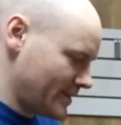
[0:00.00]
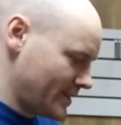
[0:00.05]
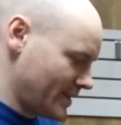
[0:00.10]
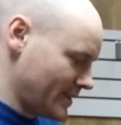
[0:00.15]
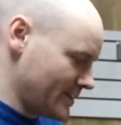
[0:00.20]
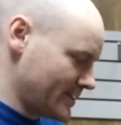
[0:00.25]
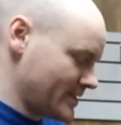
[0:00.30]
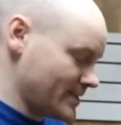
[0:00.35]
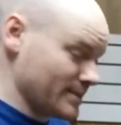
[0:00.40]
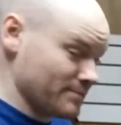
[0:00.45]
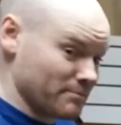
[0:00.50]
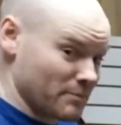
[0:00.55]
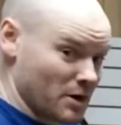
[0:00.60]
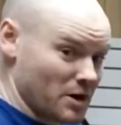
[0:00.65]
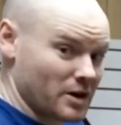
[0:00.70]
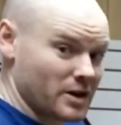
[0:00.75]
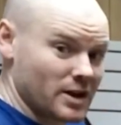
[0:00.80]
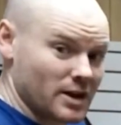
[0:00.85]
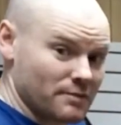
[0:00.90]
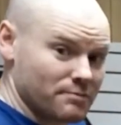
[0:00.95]
tends to
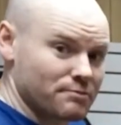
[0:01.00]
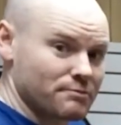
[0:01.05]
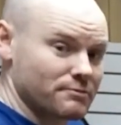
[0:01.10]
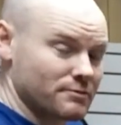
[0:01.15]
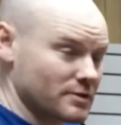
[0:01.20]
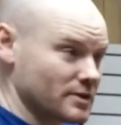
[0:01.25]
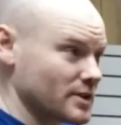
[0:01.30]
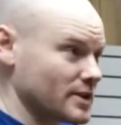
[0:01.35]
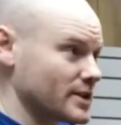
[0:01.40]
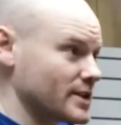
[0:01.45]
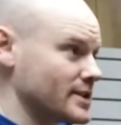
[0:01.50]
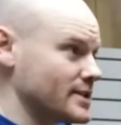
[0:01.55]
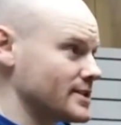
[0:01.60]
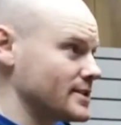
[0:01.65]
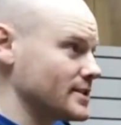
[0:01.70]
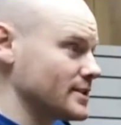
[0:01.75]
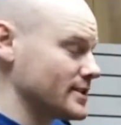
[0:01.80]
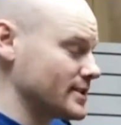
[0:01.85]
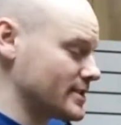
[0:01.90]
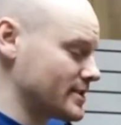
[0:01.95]
mark up really
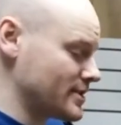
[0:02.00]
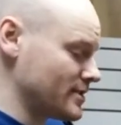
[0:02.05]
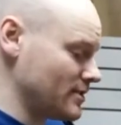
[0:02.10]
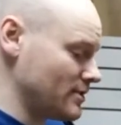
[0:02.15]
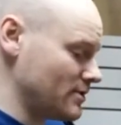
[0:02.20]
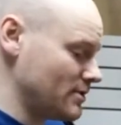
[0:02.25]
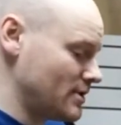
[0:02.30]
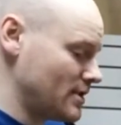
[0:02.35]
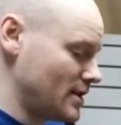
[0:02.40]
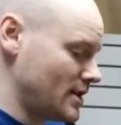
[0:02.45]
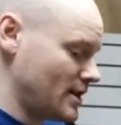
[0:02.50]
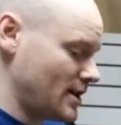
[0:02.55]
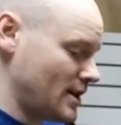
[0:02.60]
easily, so